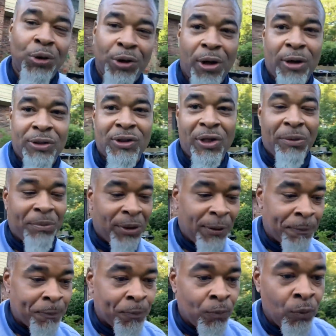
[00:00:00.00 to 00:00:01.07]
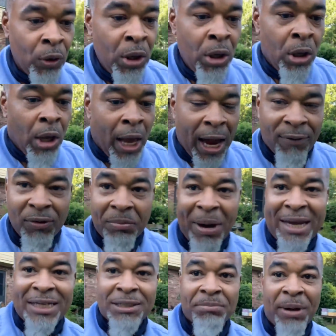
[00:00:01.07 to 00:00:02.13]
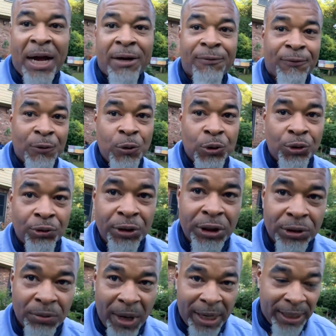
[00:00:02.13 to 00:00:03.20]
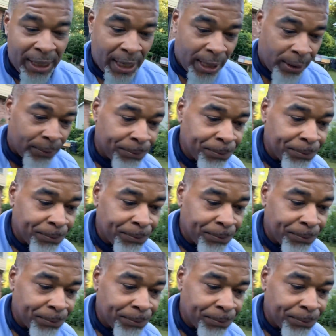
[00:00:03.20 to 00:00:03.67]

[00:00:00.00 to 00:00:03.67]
y'all something. Everybody is buying fruit trees right now.